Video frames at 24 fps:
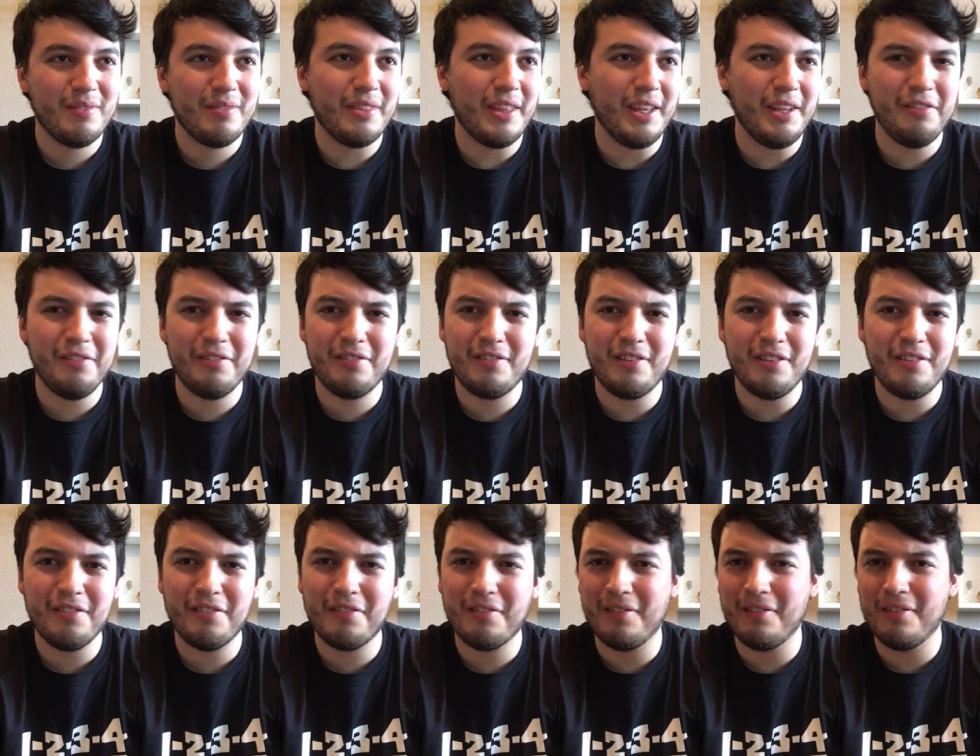thanks
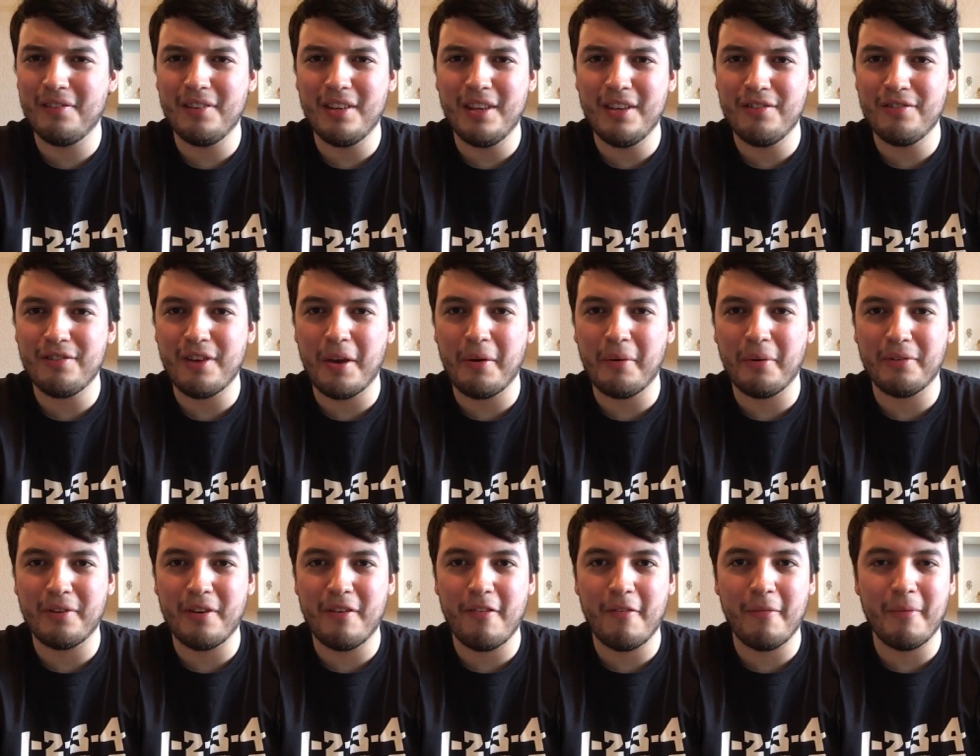just in
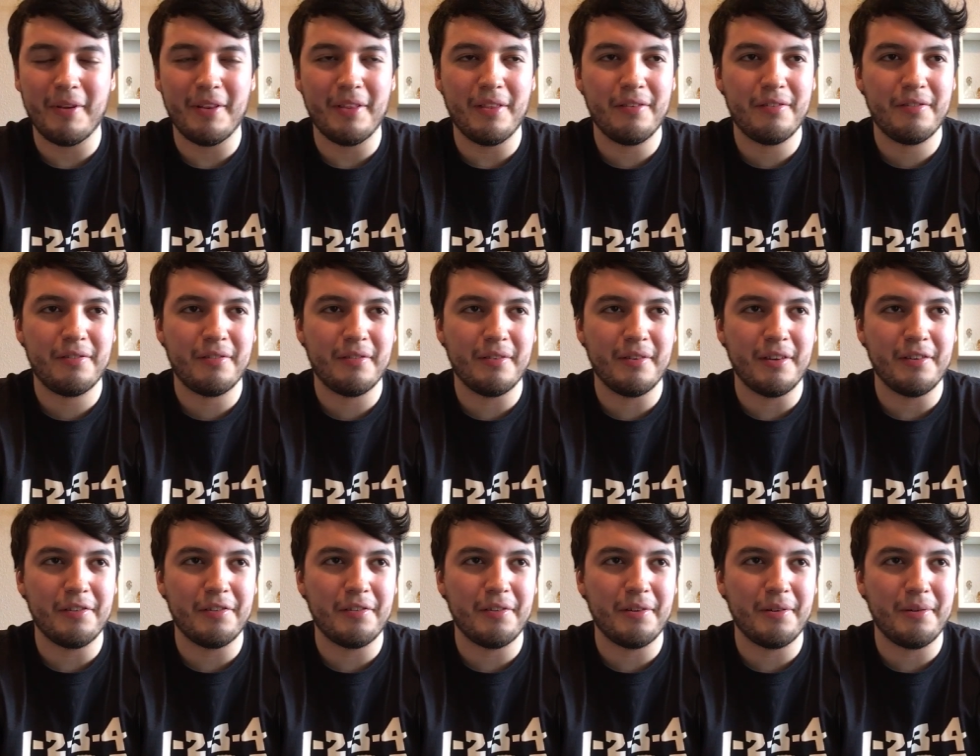general to everybody. This
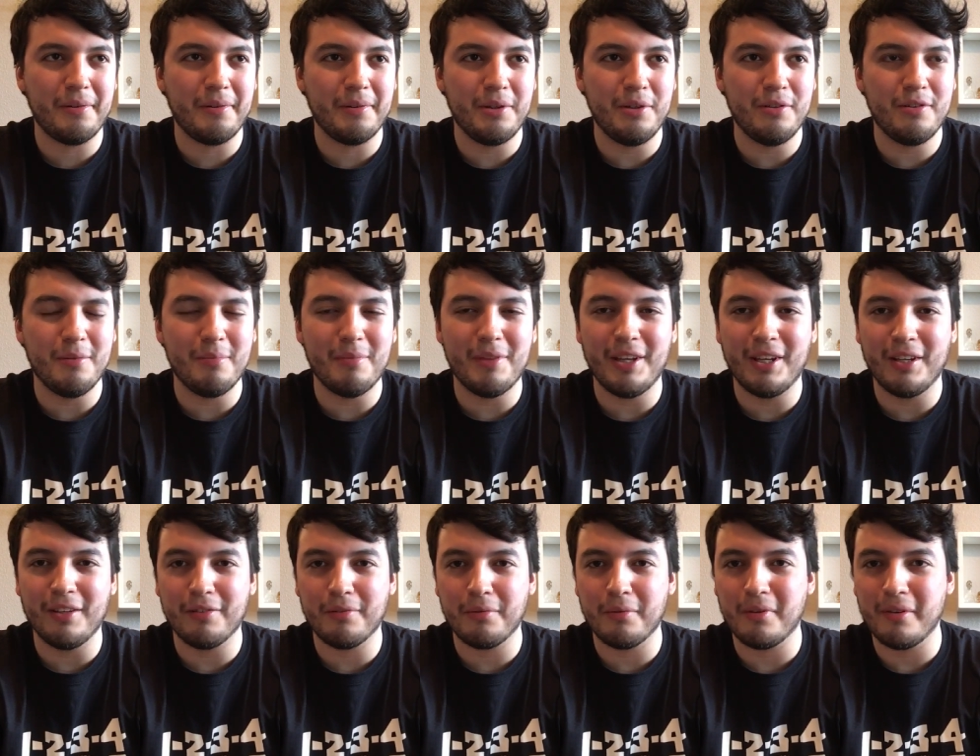this whole YouTube
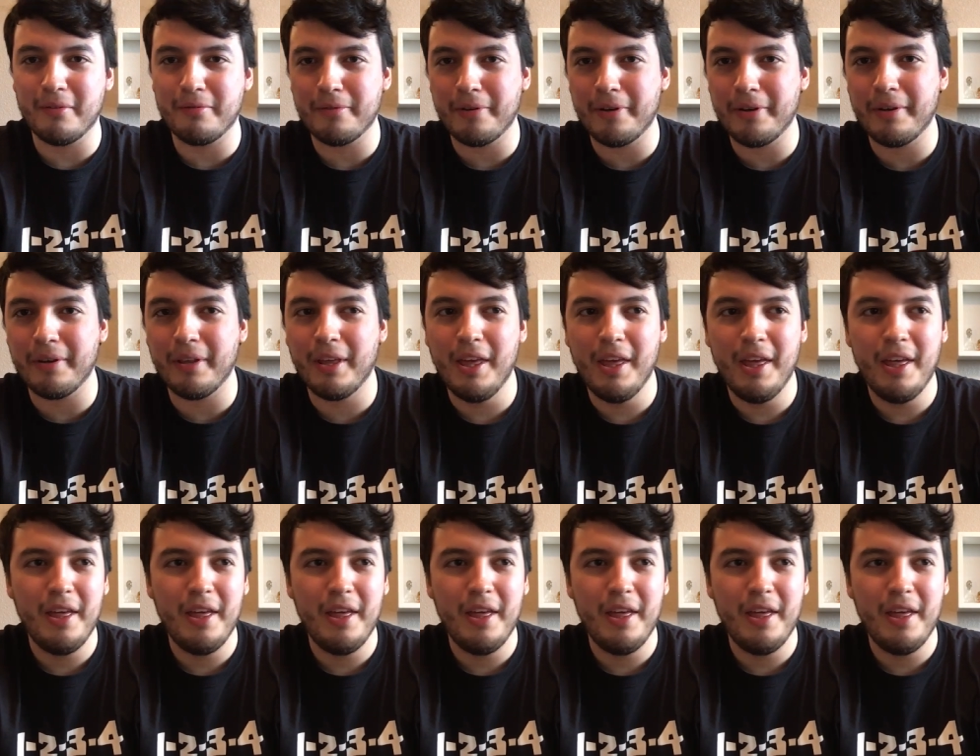thing is really fun.